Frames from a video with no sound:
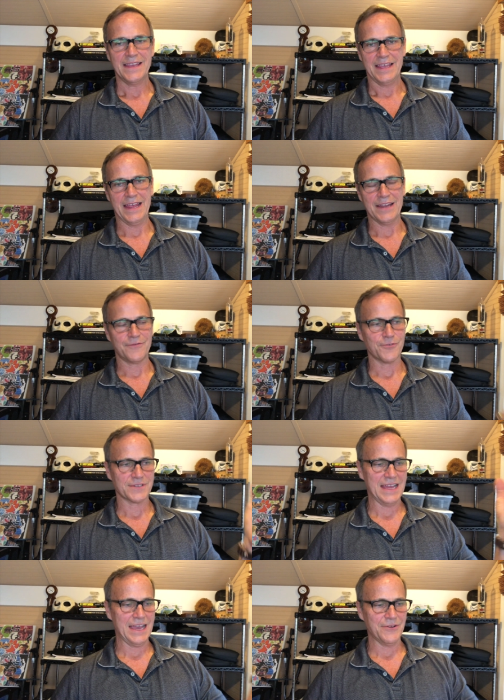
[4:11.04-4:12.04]
and of course,
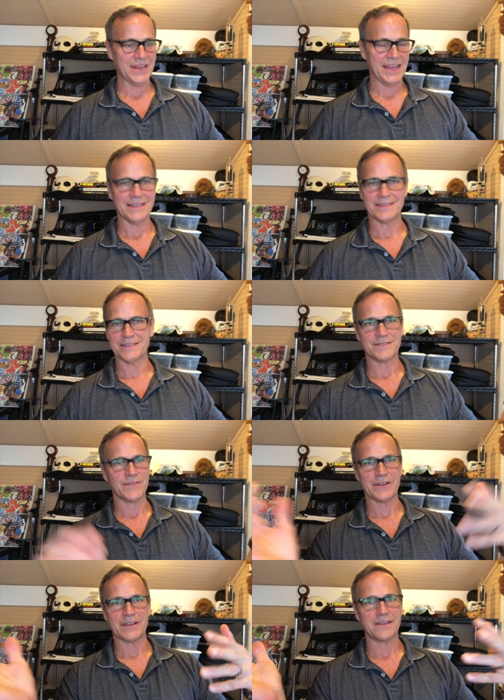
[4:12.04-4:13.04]
nowadays it's
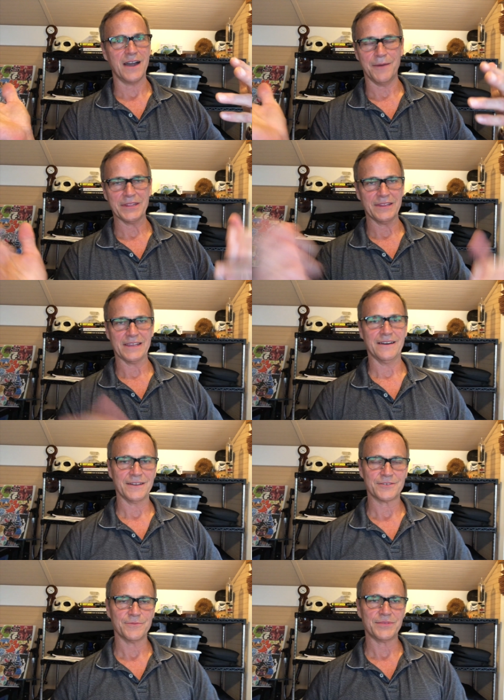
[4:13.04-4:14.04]
very commonly
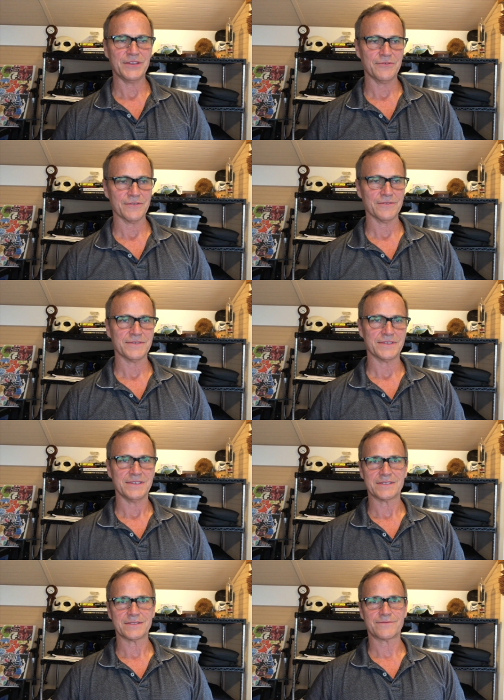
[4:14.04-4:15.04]
on computers, and
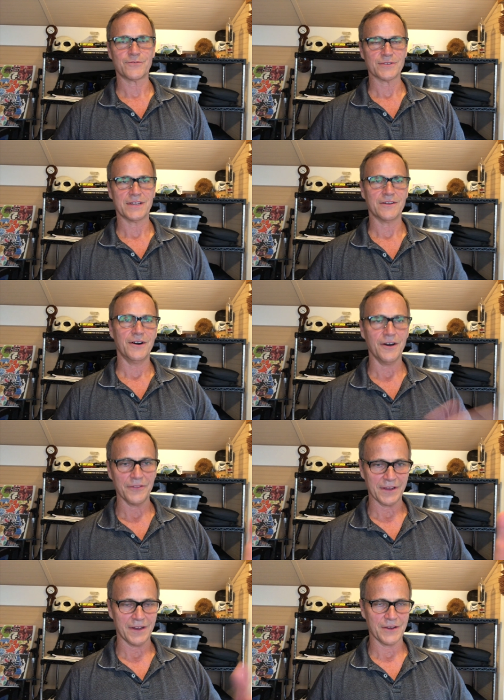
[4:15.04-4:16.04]
it's of course on all
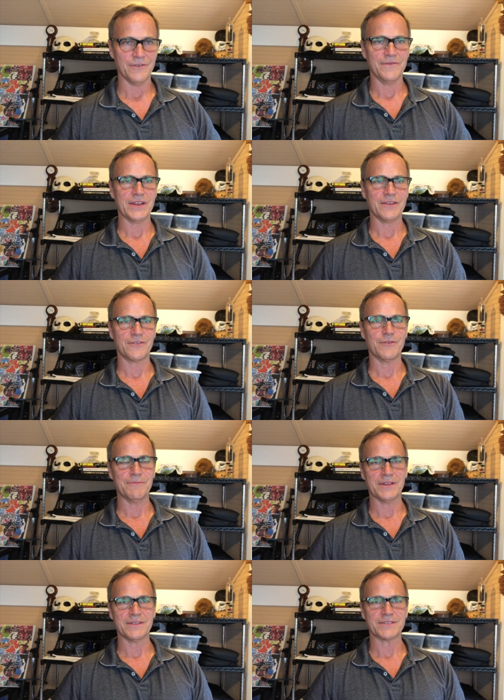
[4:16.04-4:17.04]
the audio video
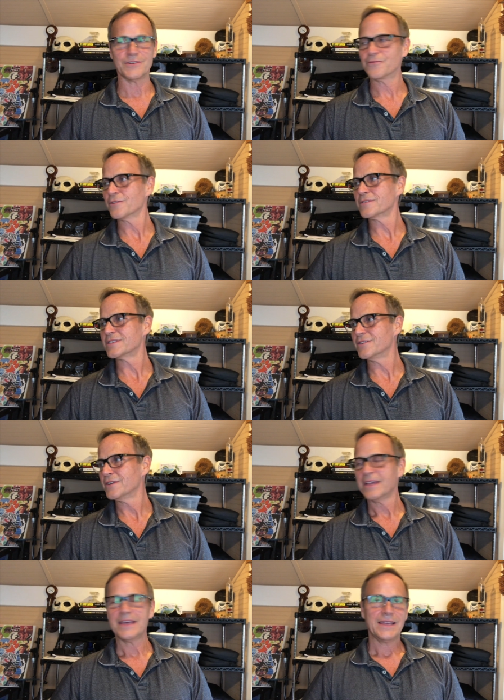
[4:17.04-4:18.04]
equipment and so forth. So,
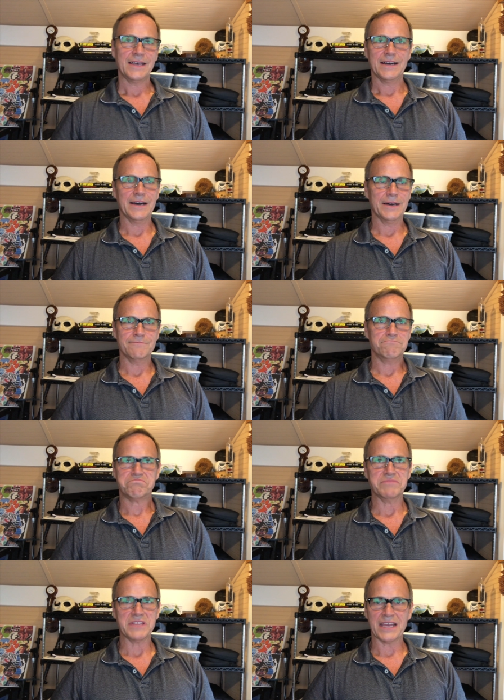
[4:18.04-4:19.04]
uh,
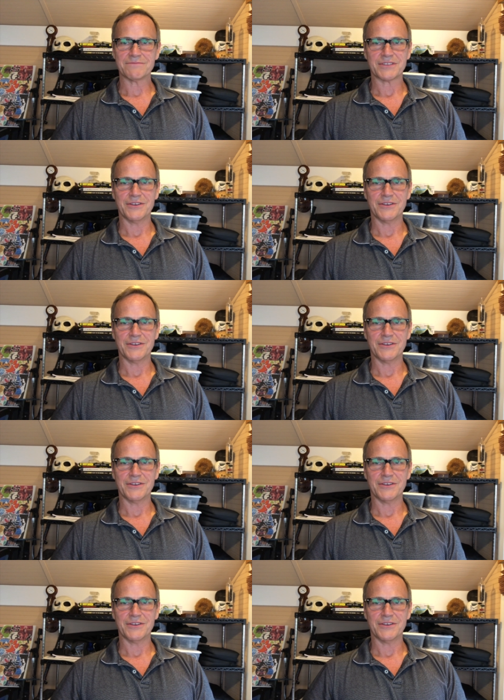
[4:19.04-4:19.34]
yeah. So